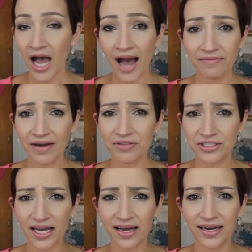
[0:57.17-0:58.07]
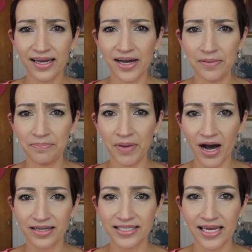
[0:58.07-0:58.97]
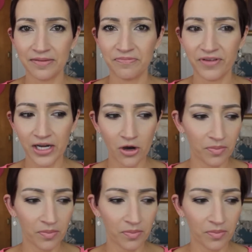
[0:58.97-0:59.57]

I've never done an unboxing video